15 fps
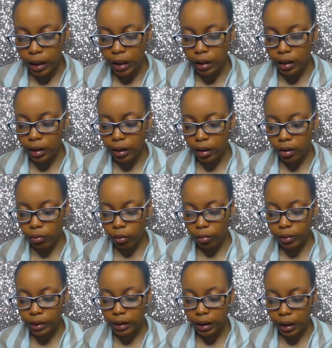and then what
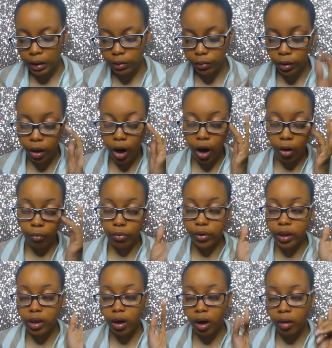was the next one? Oh,
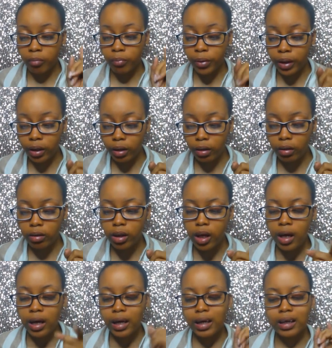the appeal
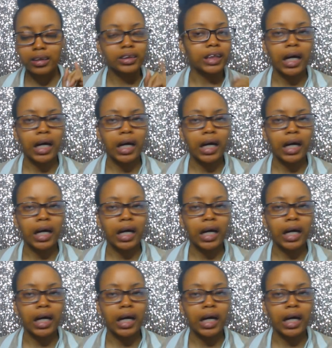and